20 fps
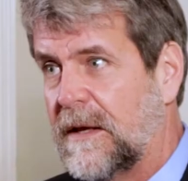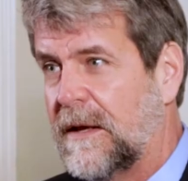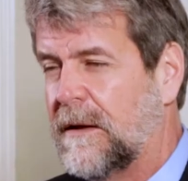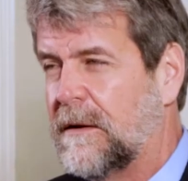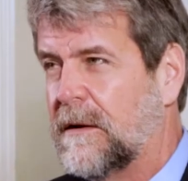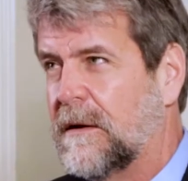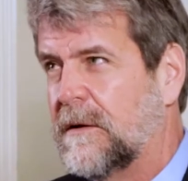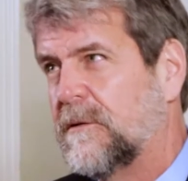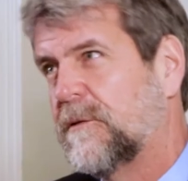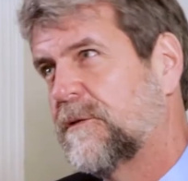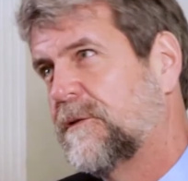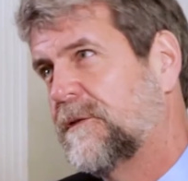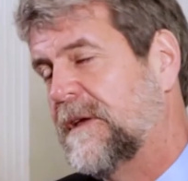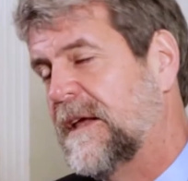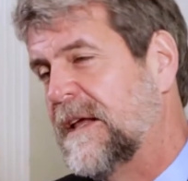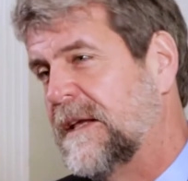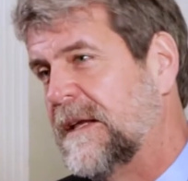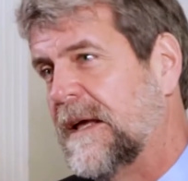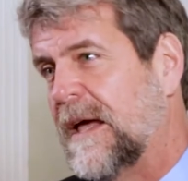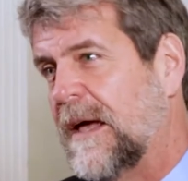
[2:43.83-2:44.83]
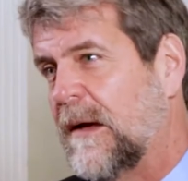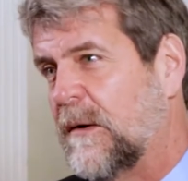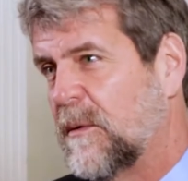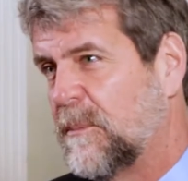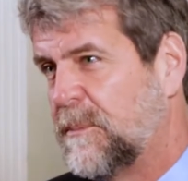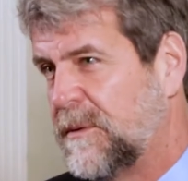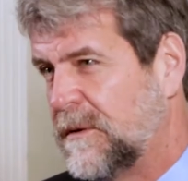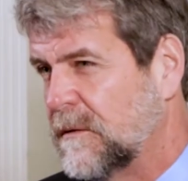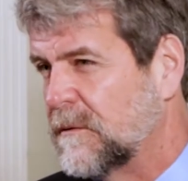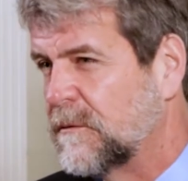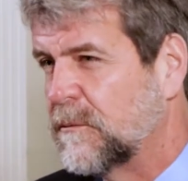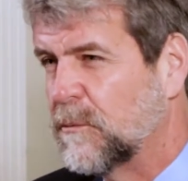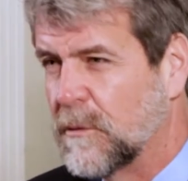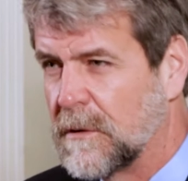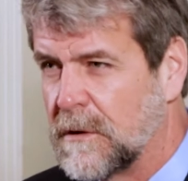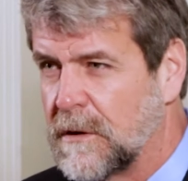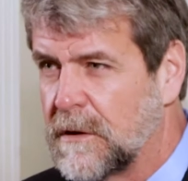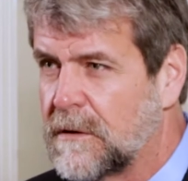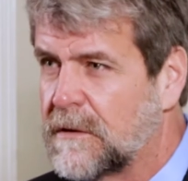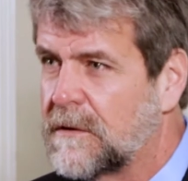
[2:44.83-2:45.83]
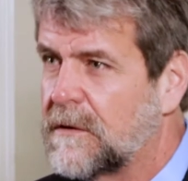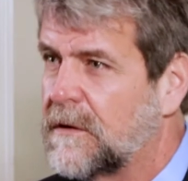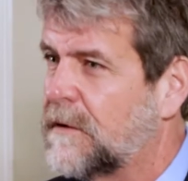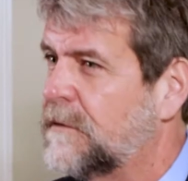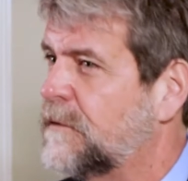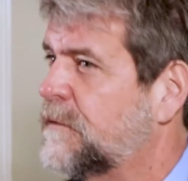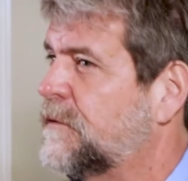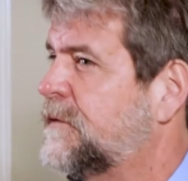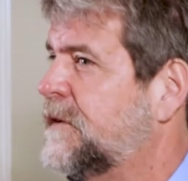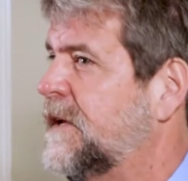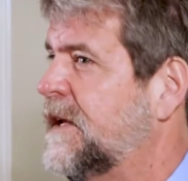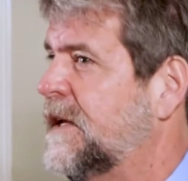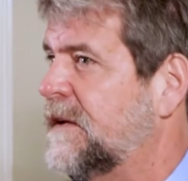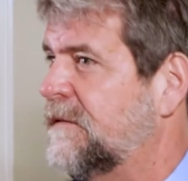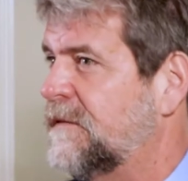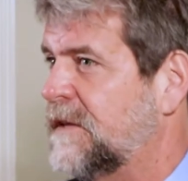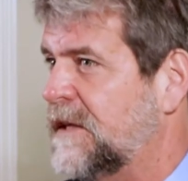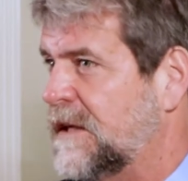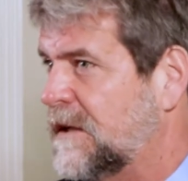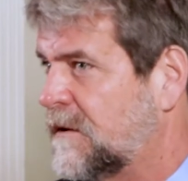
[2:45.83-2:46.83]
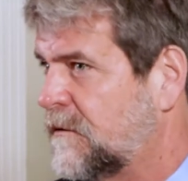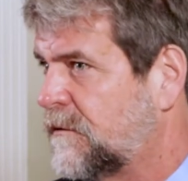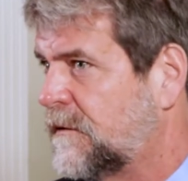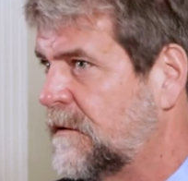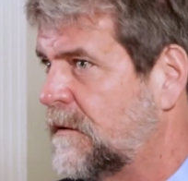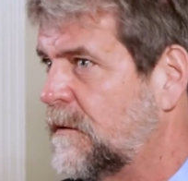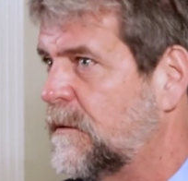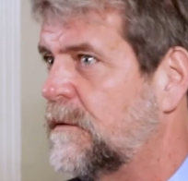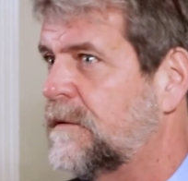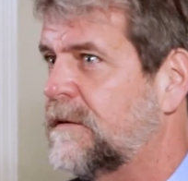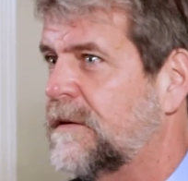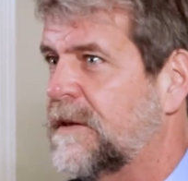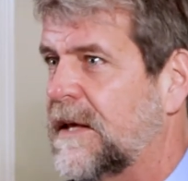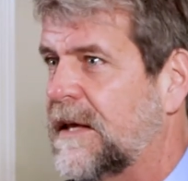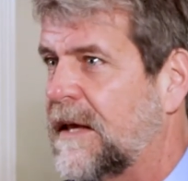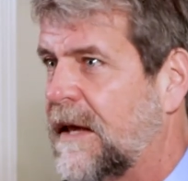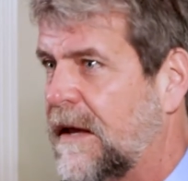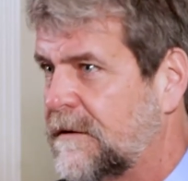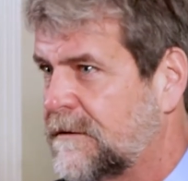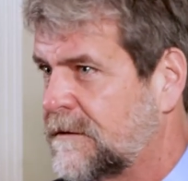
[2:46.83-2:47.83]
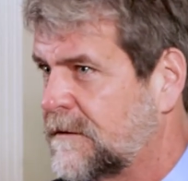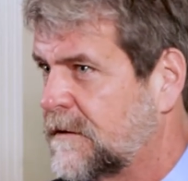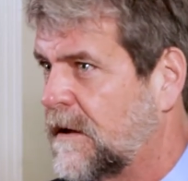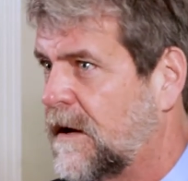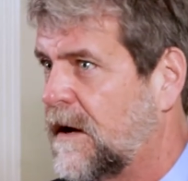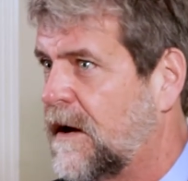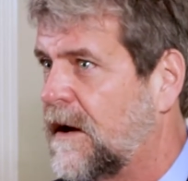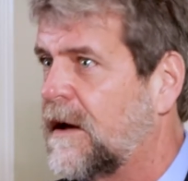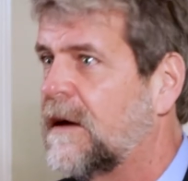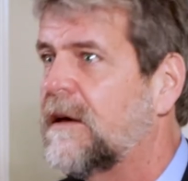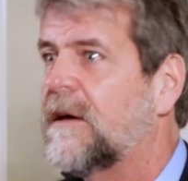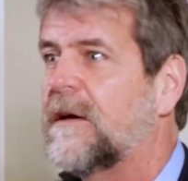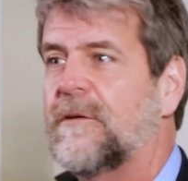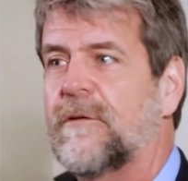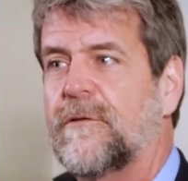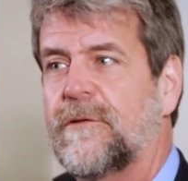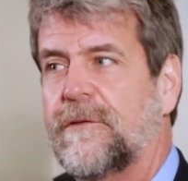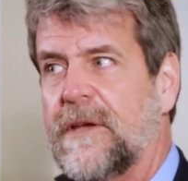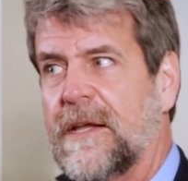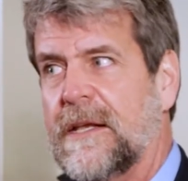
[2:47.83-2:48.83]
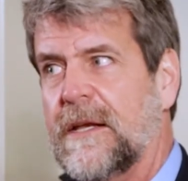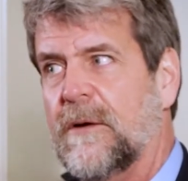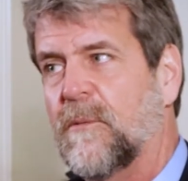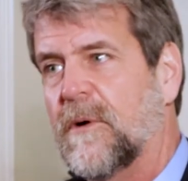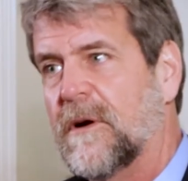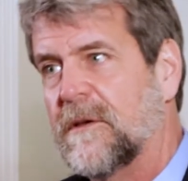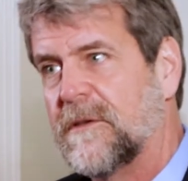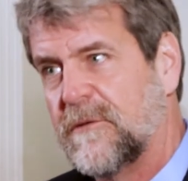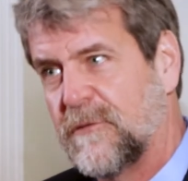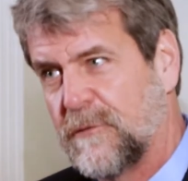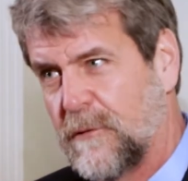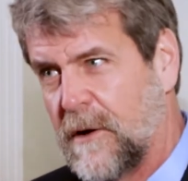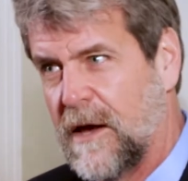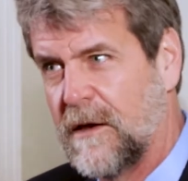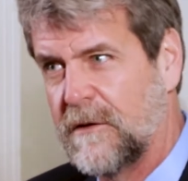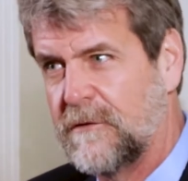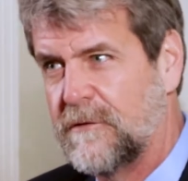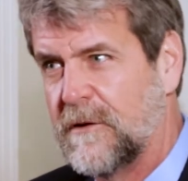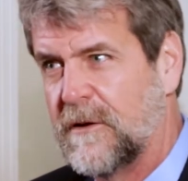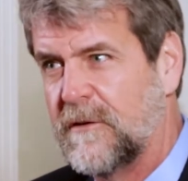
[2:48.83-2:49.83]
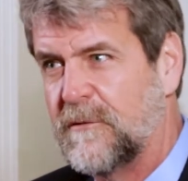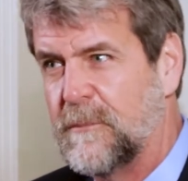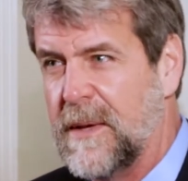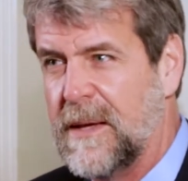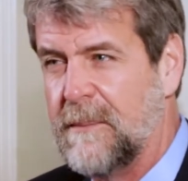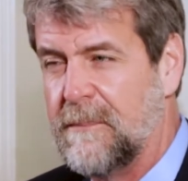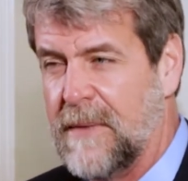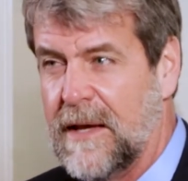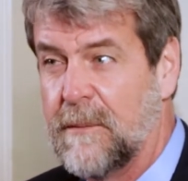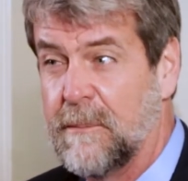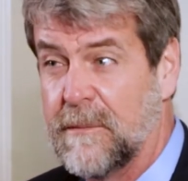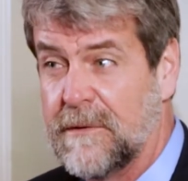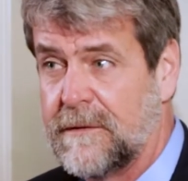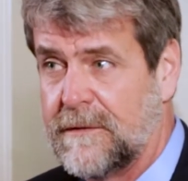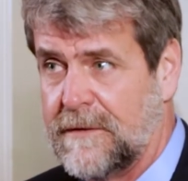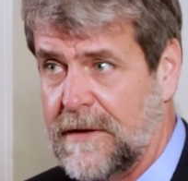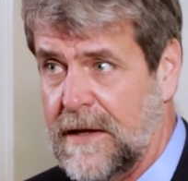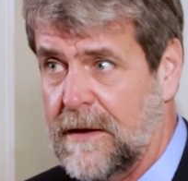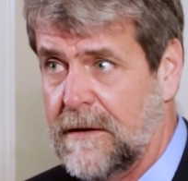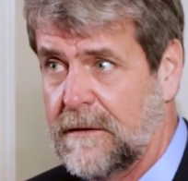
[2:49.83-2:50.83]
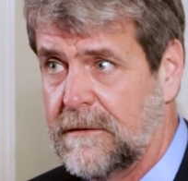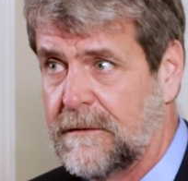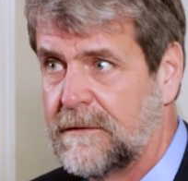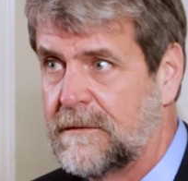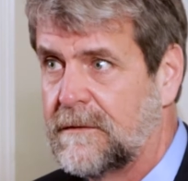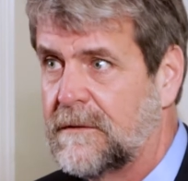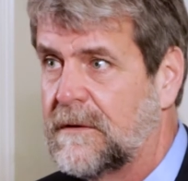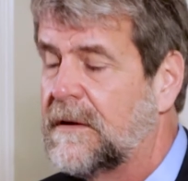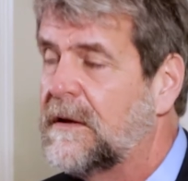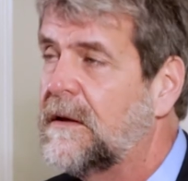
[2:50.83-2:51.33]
And understanding how appeals work, understanding the issues in the case law, understanding where the trial judge may make mistakes,